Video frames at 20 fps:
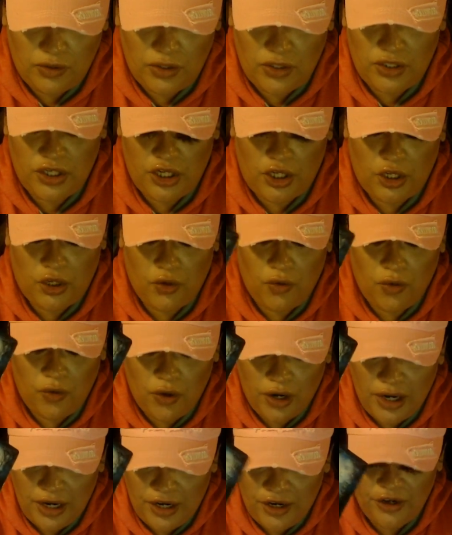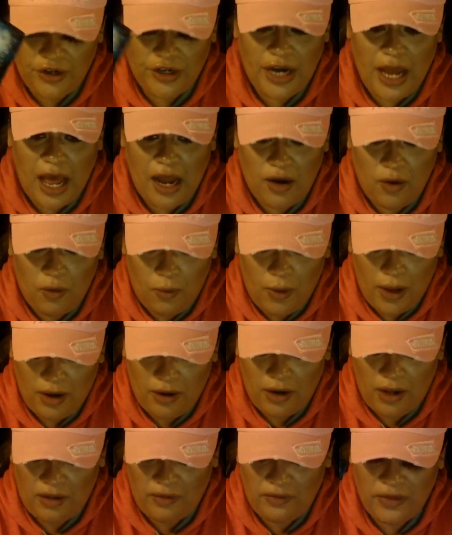to you or you're not
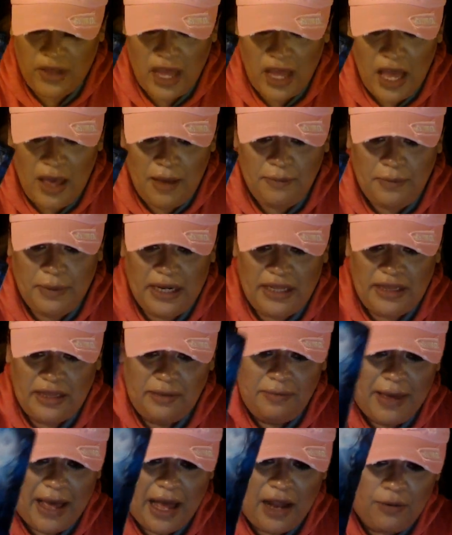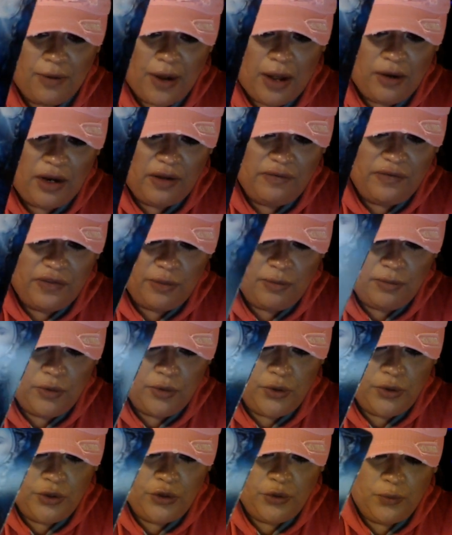aware of. But in the background of the
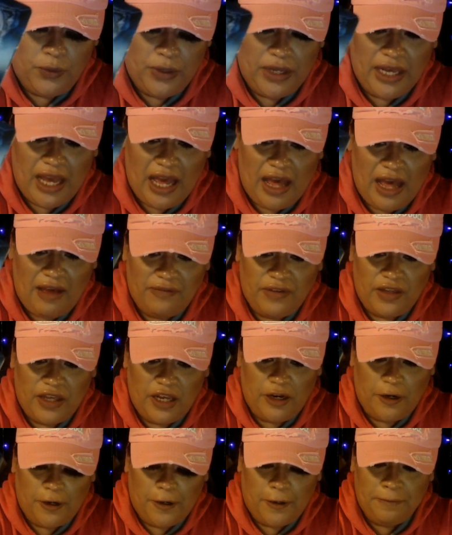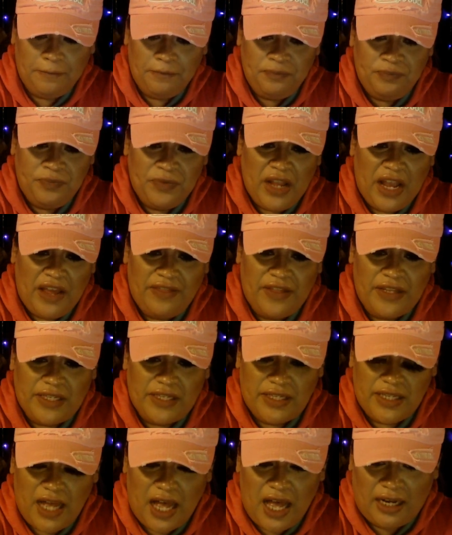moon, we have here the
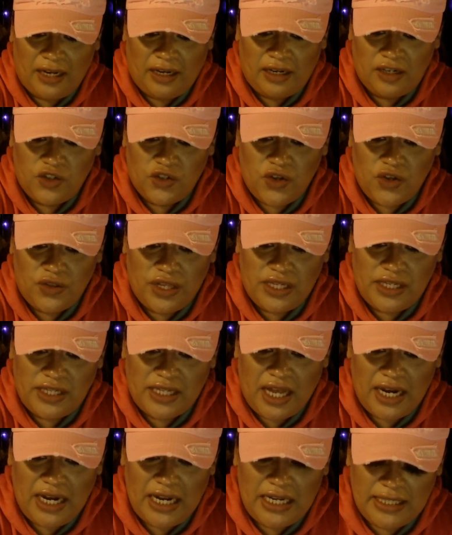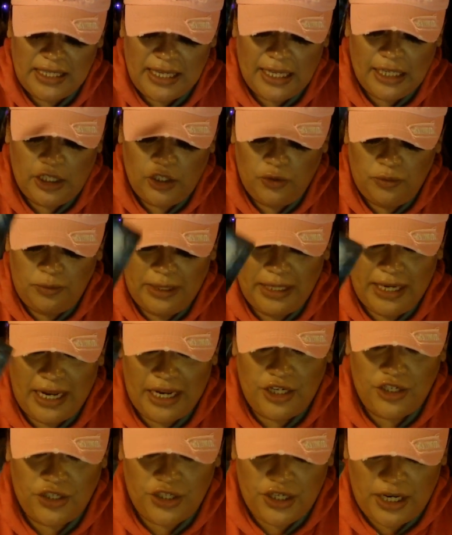sun. So the sun is illumination.